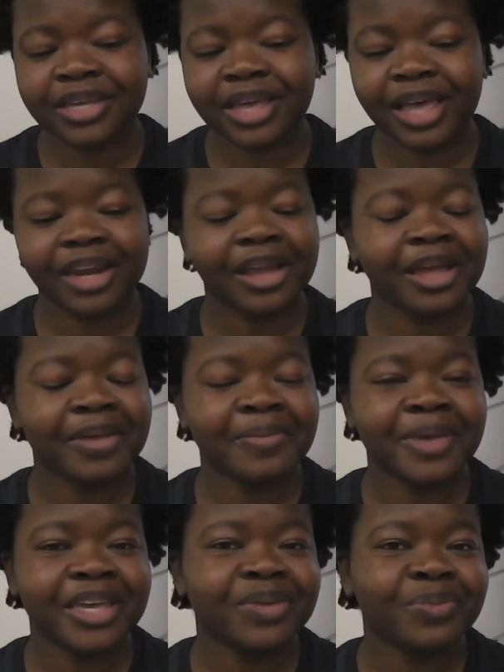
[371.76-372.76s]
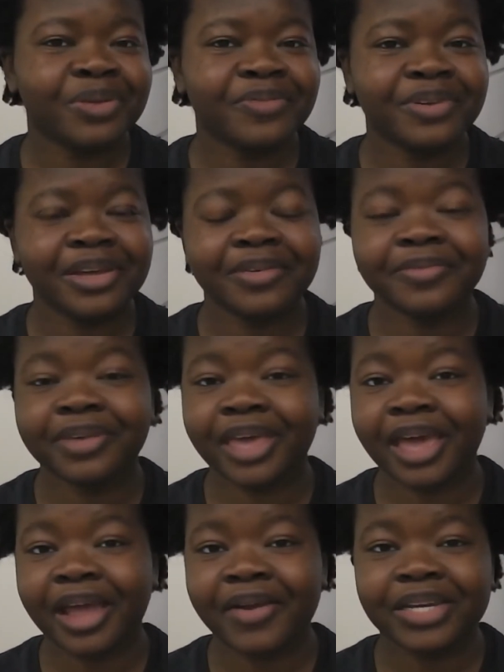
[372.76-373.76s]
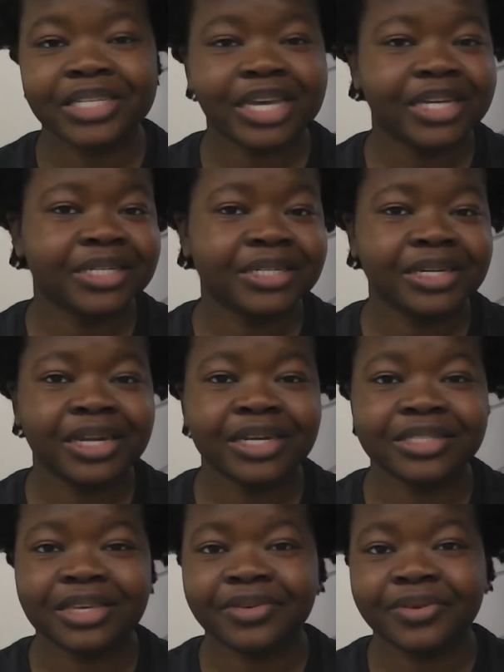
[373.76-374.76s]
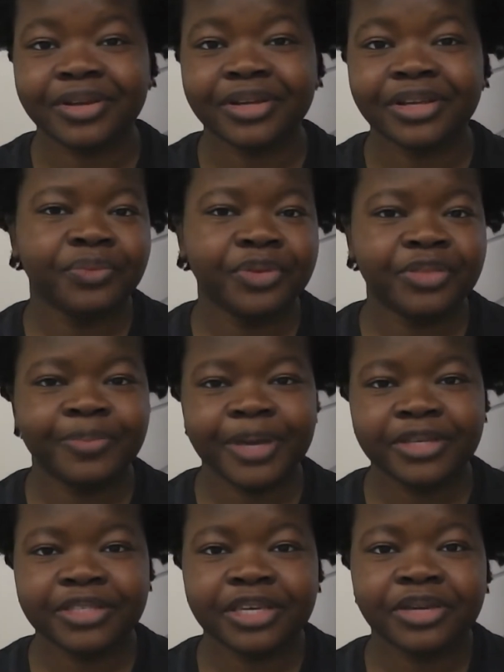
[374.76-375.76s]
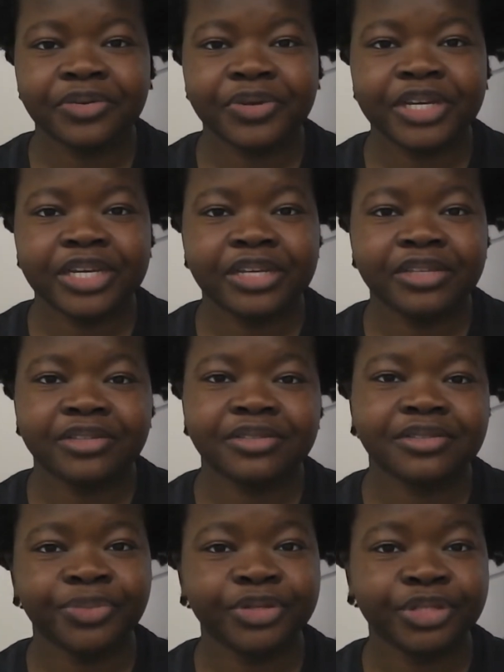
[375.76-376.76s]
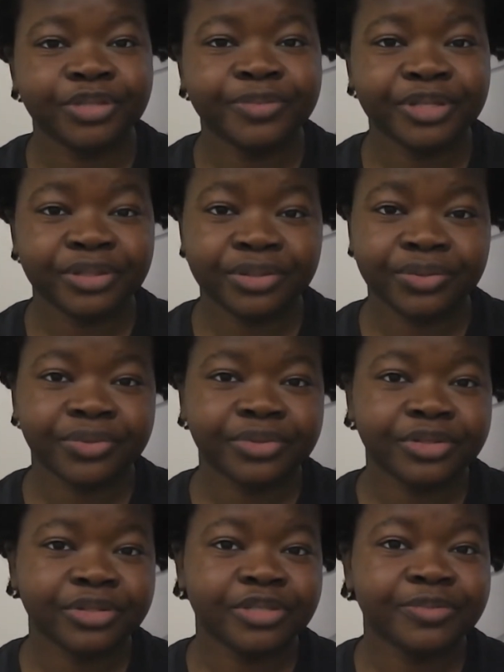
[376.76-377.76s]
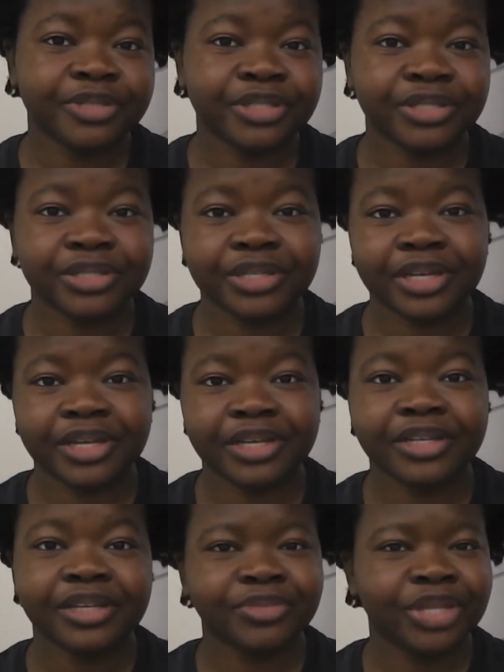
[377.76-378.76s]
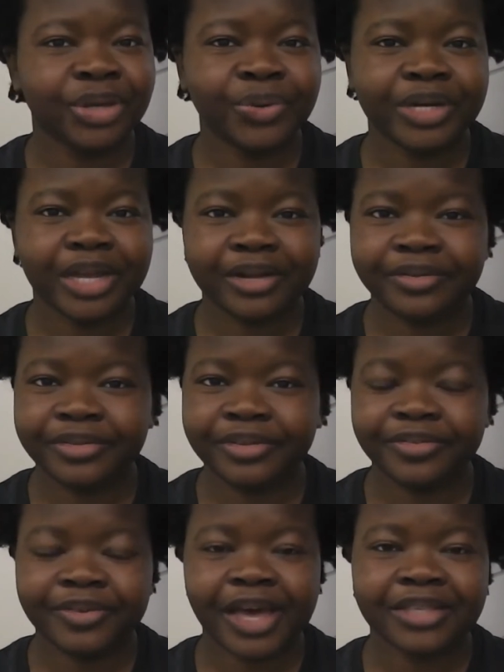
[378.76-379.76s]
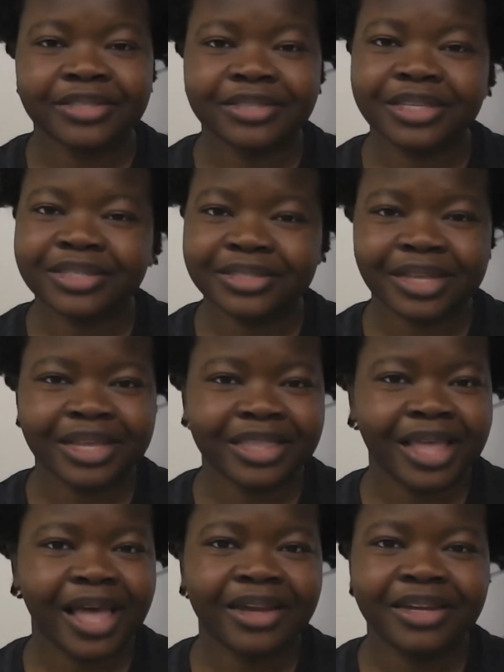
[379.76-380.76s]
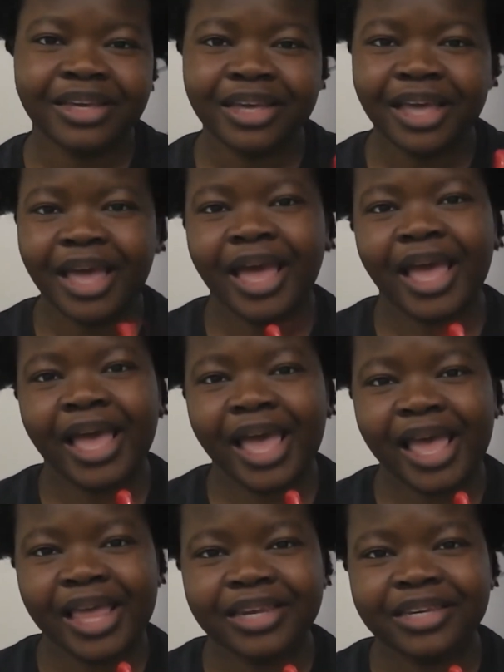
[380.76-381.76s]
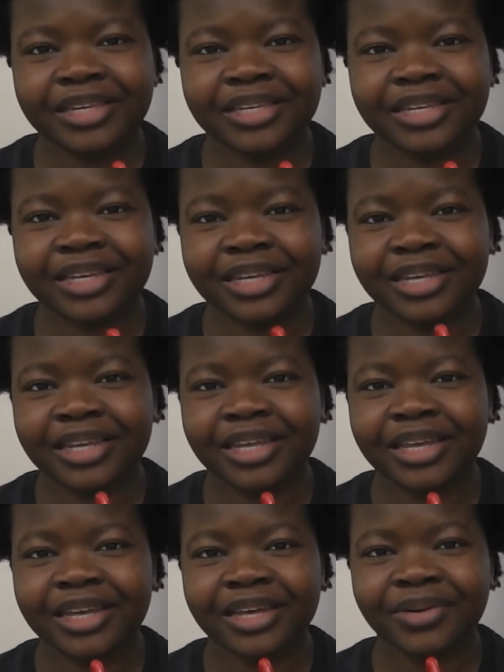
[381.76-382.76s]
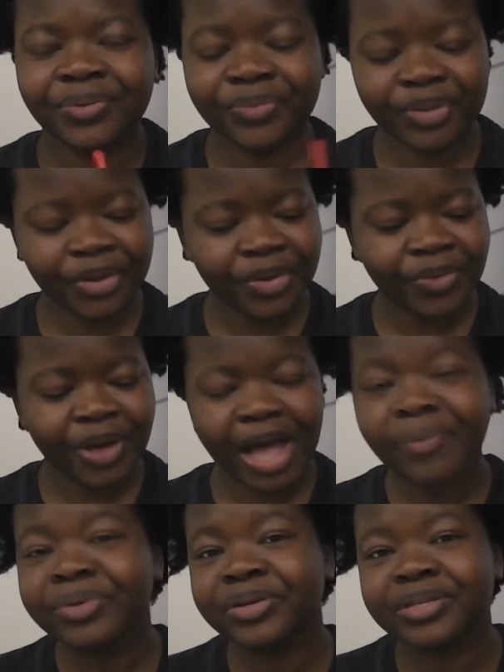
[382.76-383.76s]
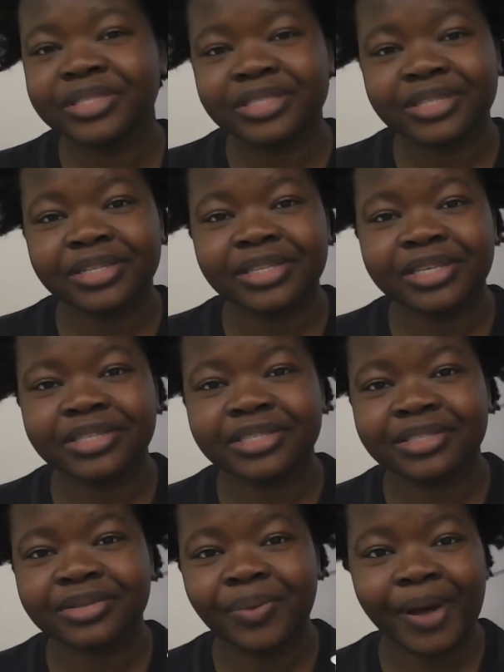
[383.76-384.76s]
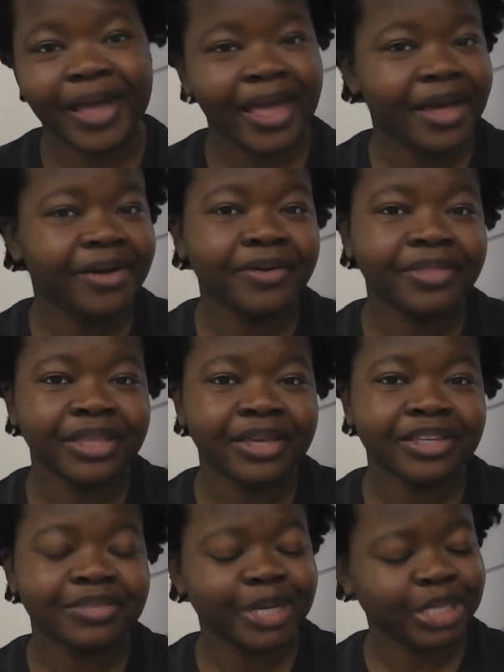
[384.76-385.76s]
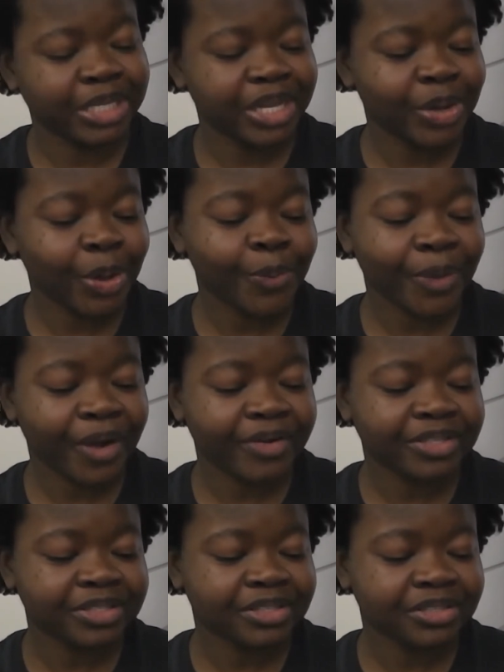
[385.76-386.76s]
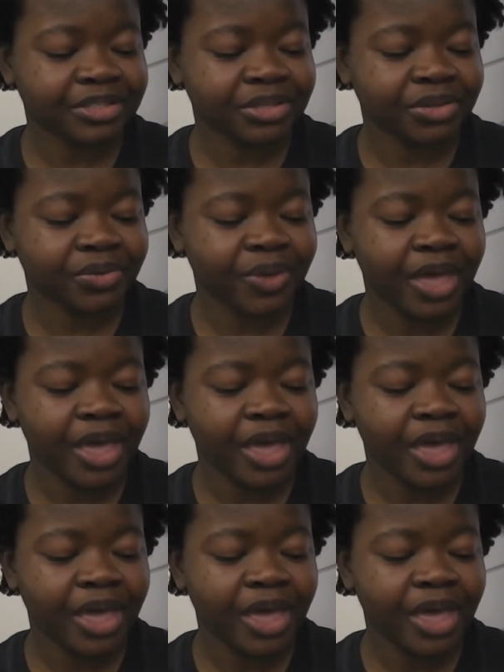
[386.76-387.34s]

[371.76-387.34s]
and I made it with love, care and attention and etc. with basic ingredients, not too much salt, not too much sugar, no unhealthy fats, things like that. And although I would consider this quite healthy, especially in comparison to